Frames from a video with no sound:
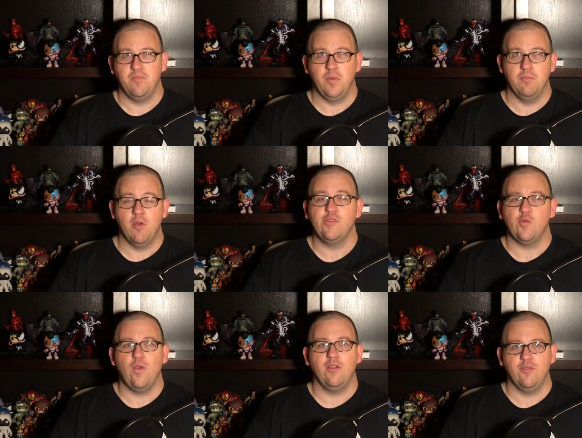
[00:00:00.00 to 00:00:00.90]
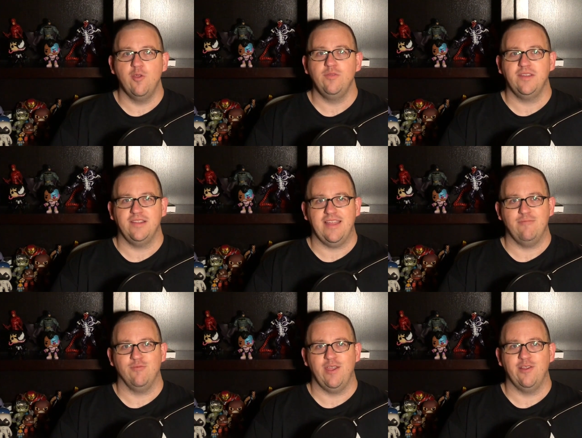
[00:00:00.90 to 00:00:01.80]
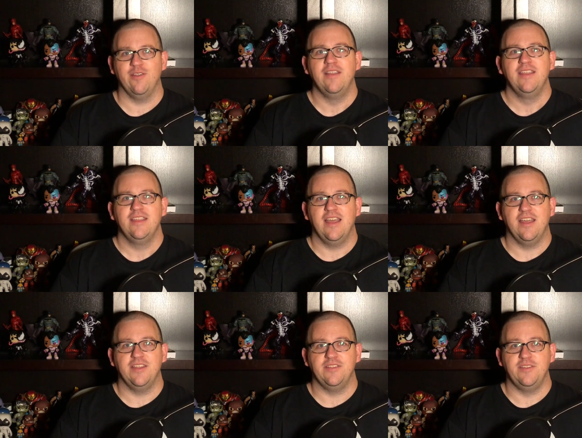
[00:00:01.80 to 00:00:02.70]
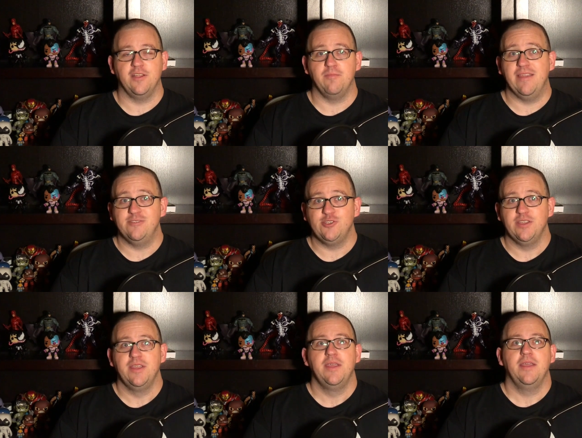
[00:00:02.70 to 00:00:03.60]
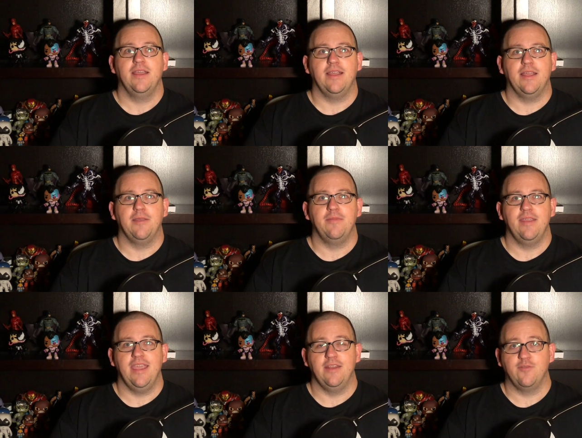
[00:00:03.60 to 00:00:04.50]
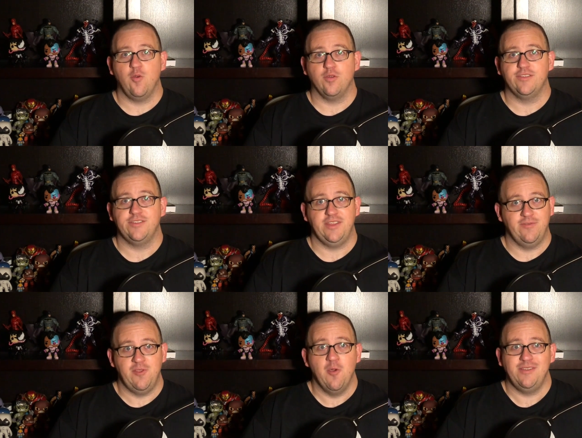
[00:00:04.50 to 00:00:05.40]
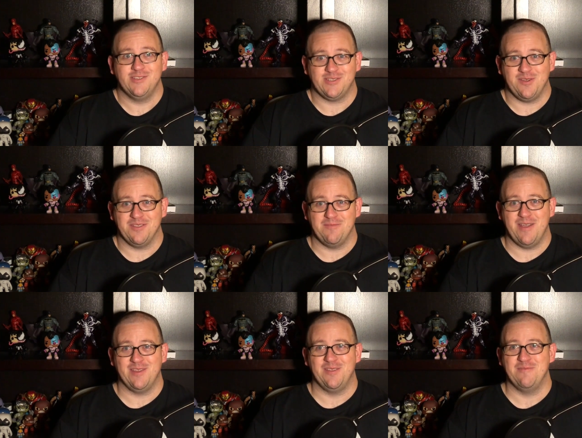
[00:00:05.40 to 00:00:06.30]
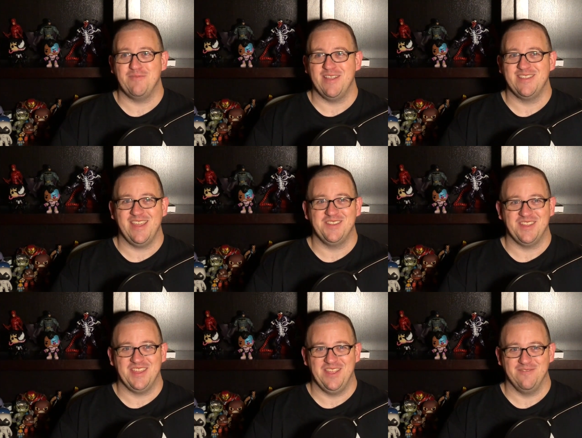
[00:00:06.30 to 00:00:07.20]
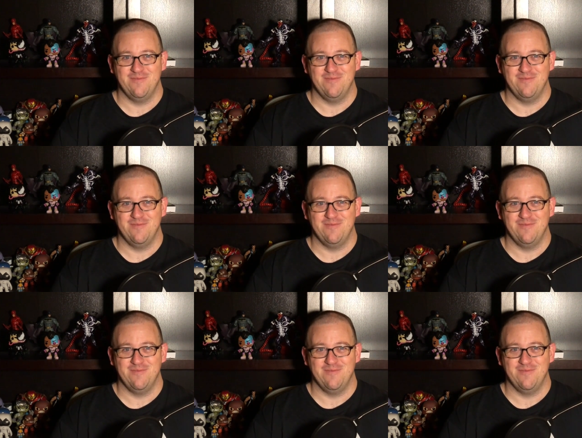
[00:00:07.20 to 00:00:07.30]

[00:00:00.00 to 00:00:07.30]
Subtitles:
most well-known collaborator, Doug Mensch. And of course, even though we just talked about it on the podcast, I can't